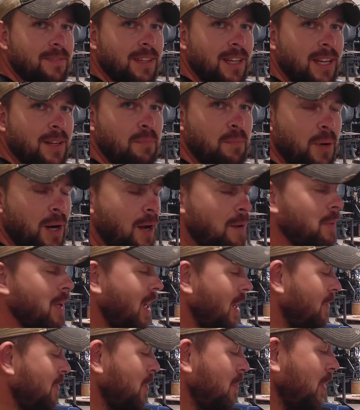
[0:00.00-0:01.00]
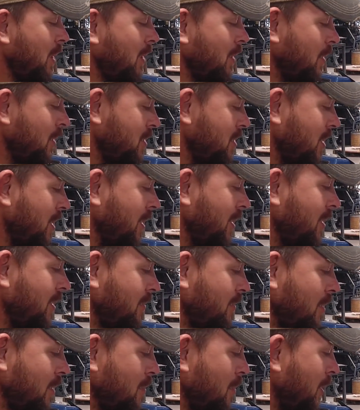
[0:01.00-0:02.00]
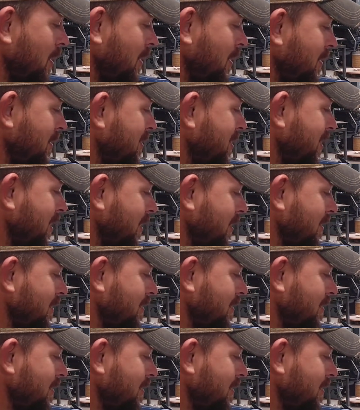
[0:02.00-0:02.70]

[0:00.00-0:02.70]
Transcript: And probably have to borrow a shotgun for tomorrow. So.